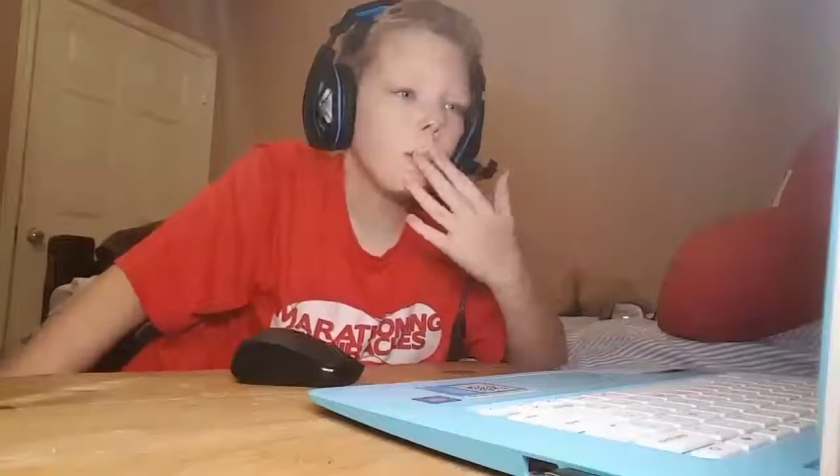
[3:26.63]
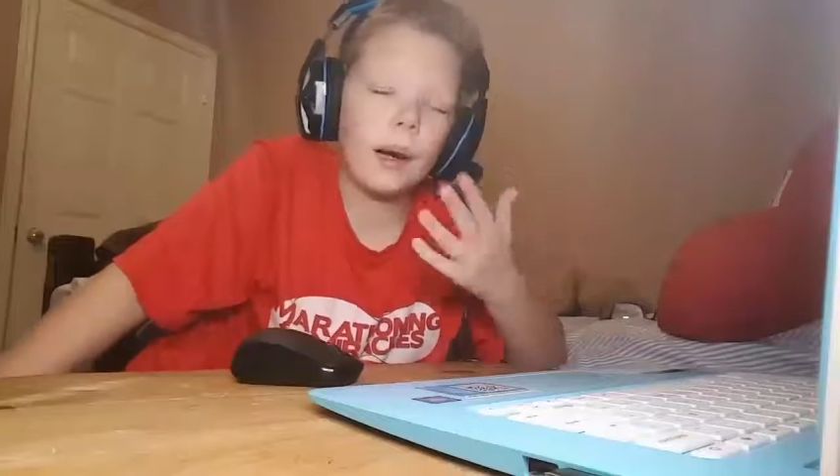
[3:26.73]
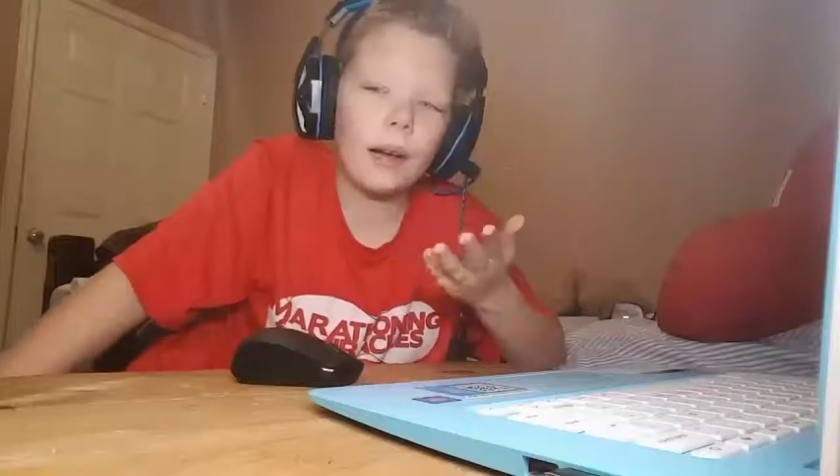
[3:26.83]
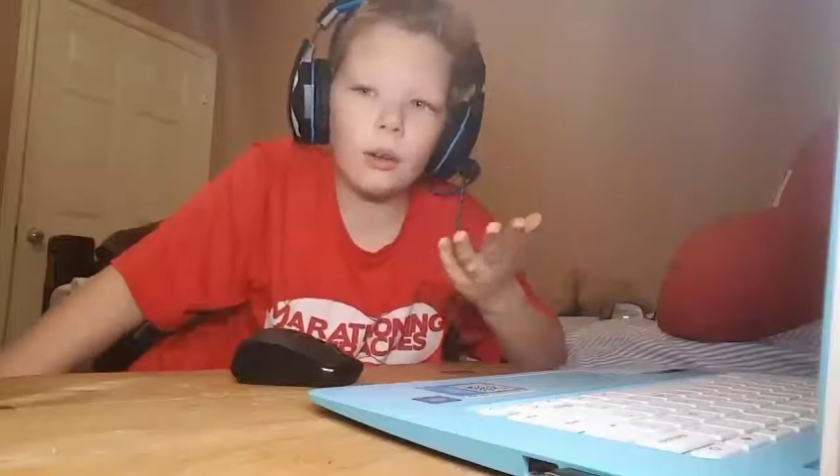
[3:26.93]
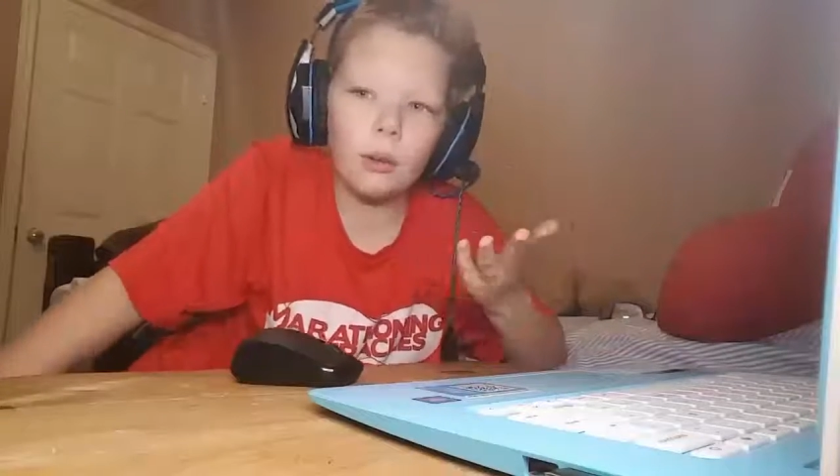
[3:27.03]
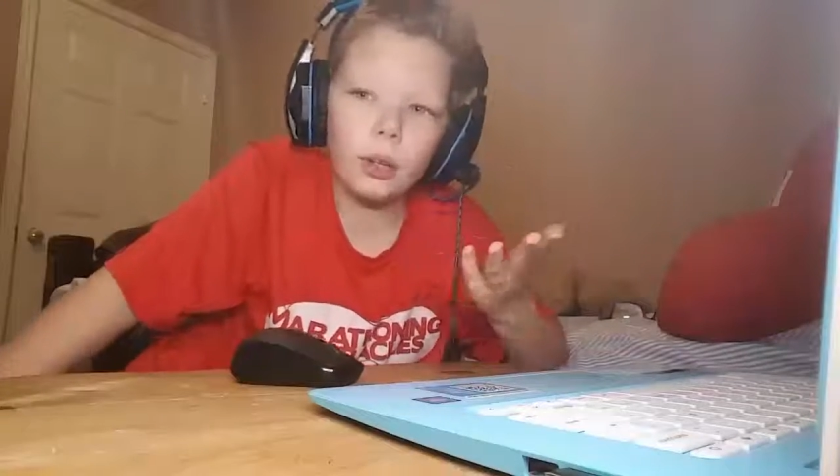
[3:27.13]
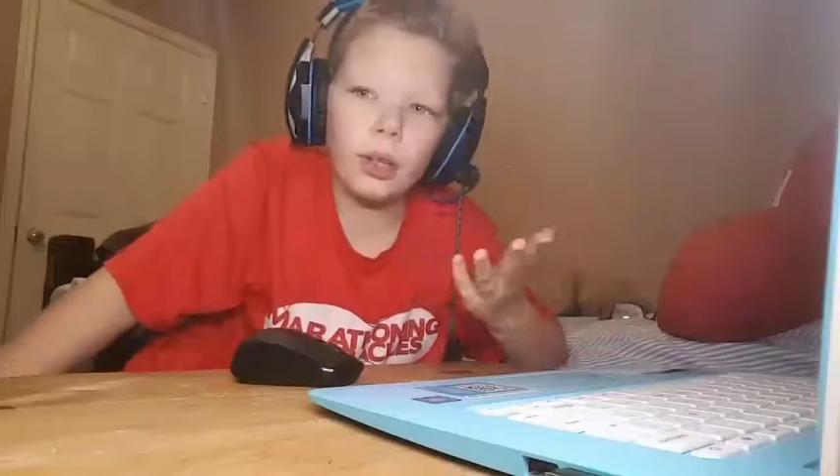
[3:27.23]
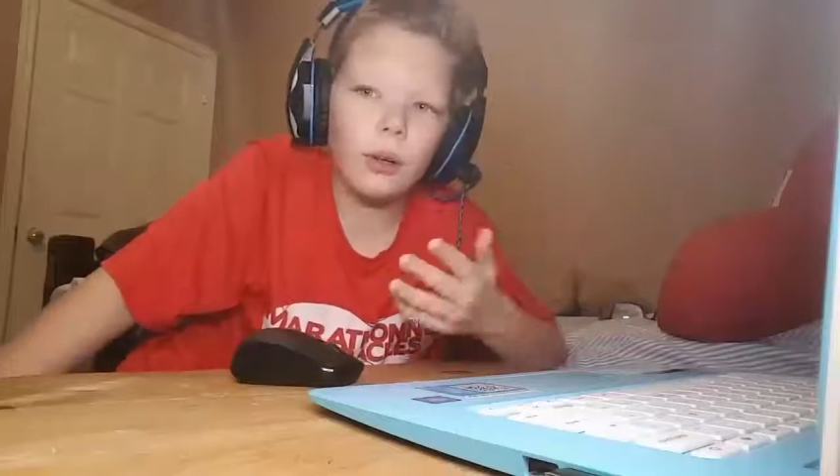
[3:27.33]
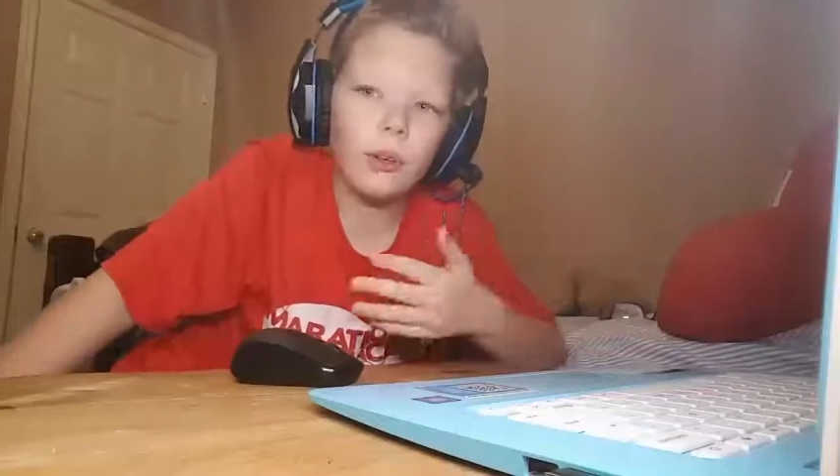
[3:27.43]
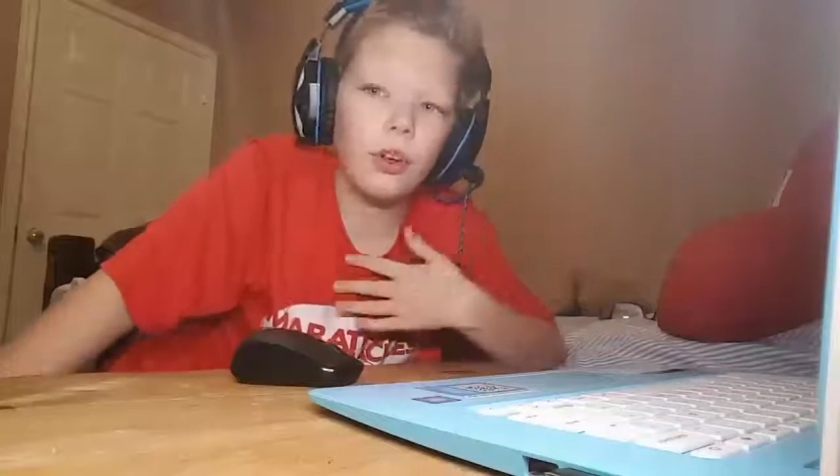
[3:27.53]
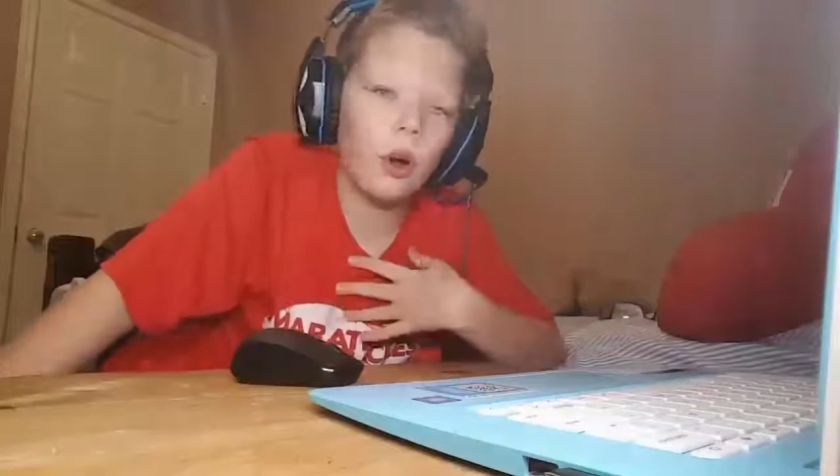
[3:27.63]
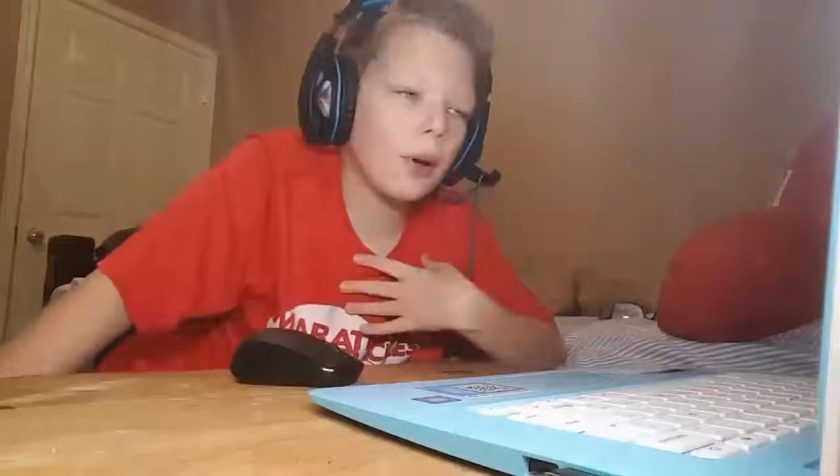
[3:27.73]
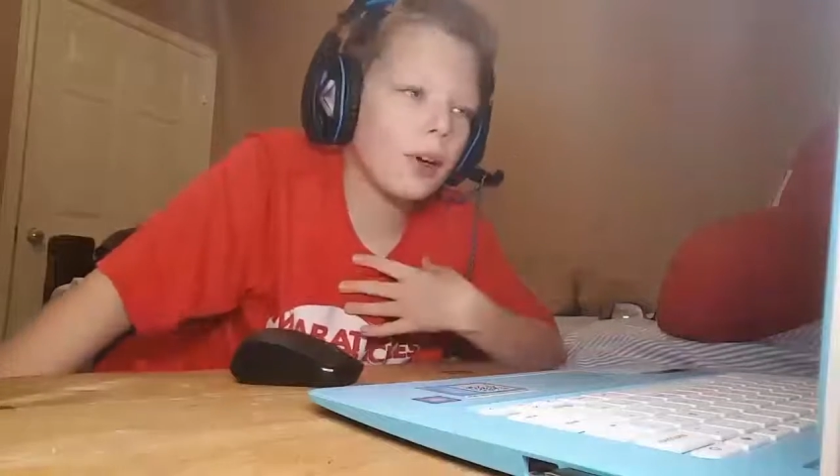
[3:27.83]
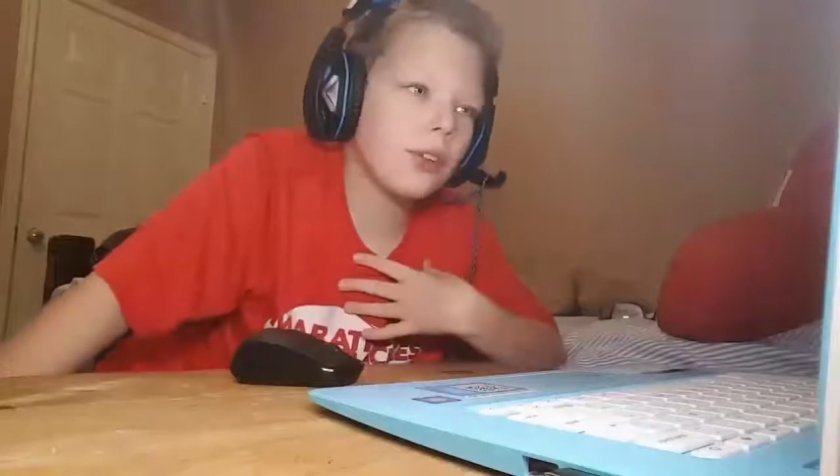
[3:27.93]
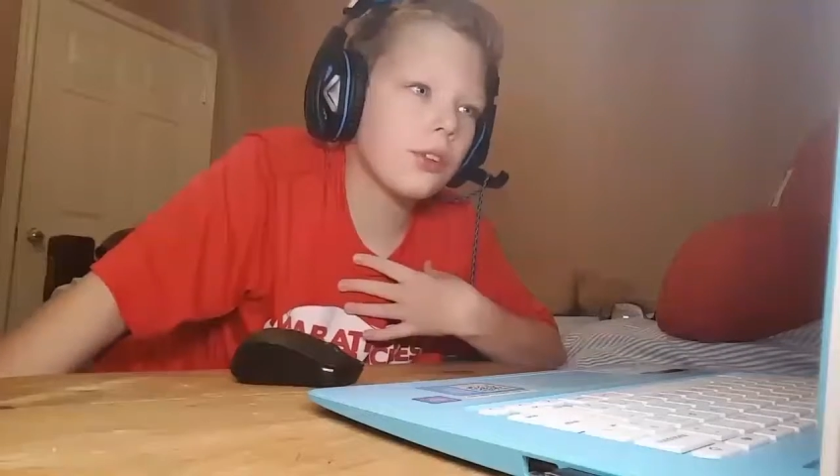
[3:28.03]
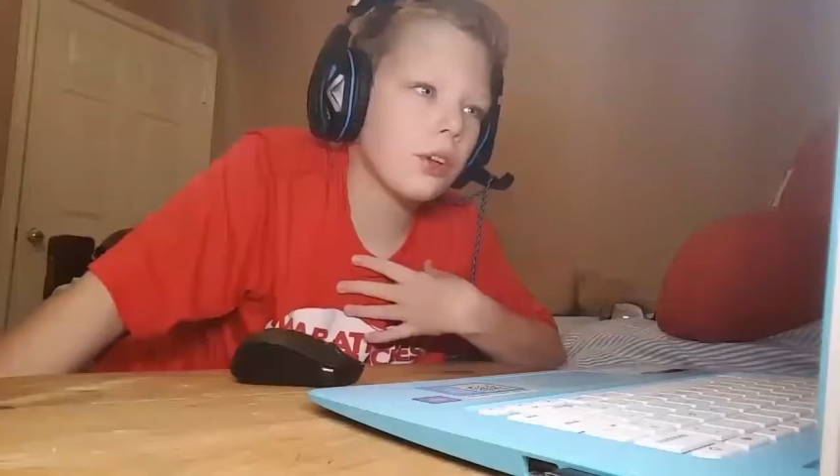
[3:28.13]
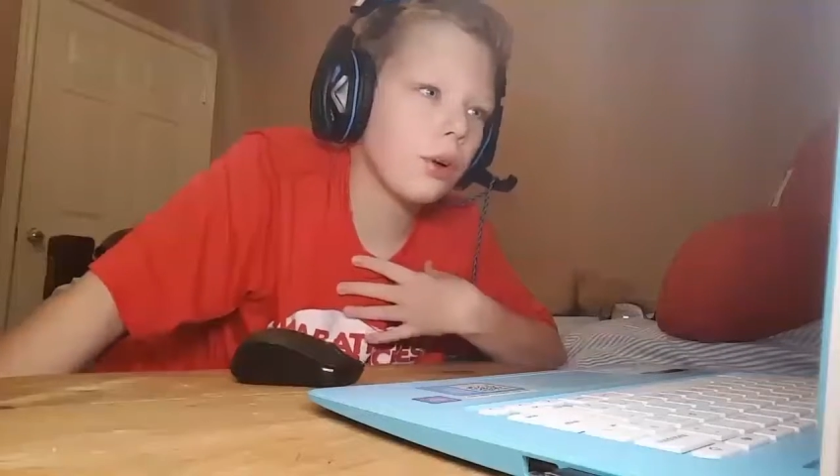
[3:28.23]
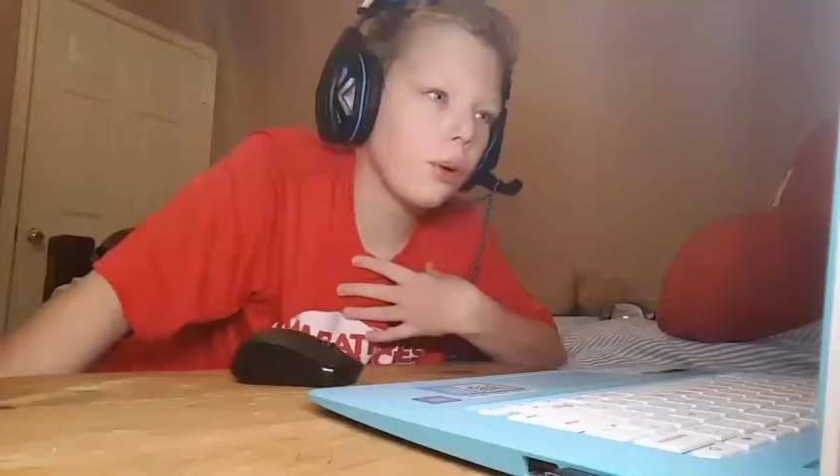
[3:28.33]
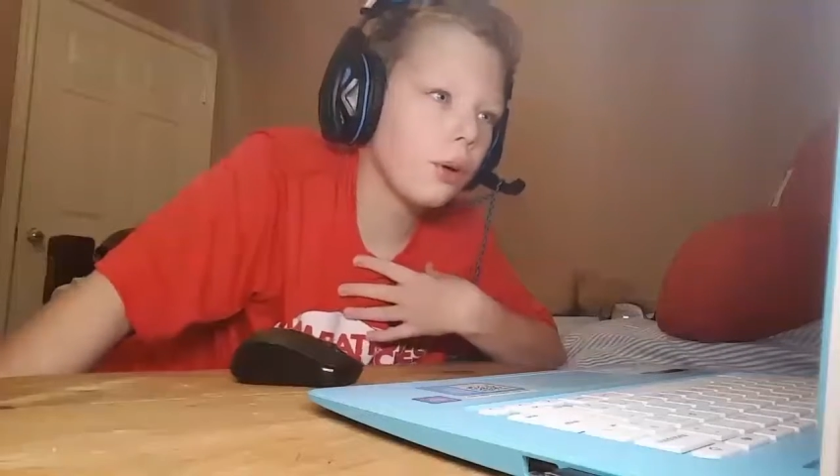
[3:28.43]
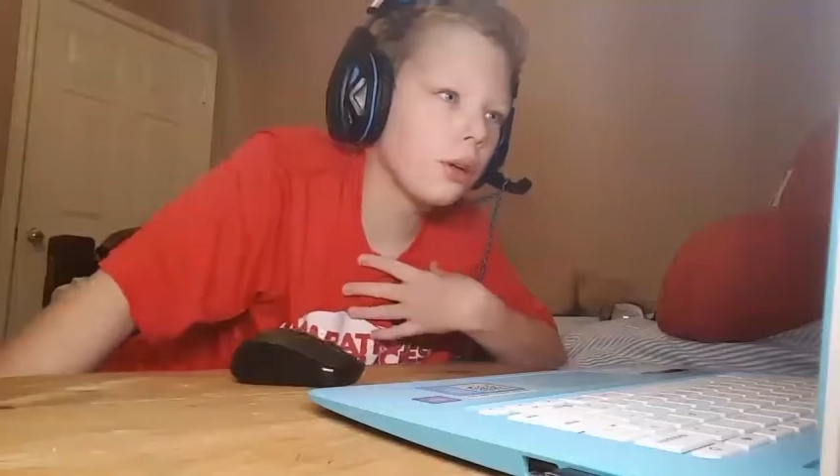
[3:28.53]
but I don't really go to Starbucks,
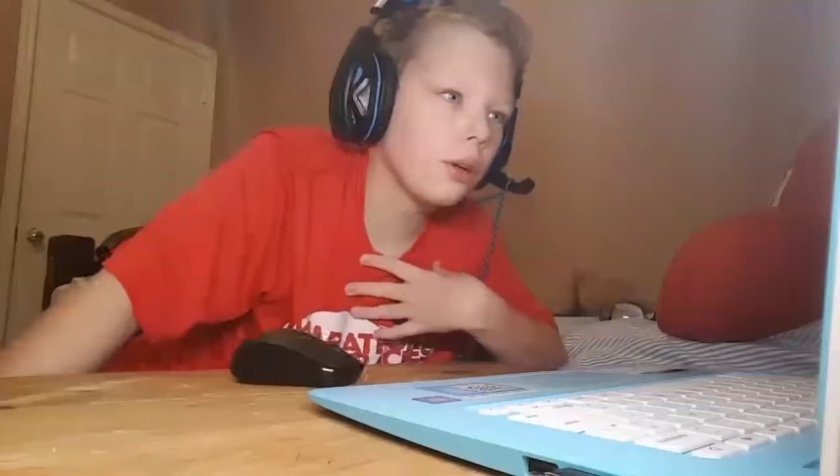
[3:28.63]
so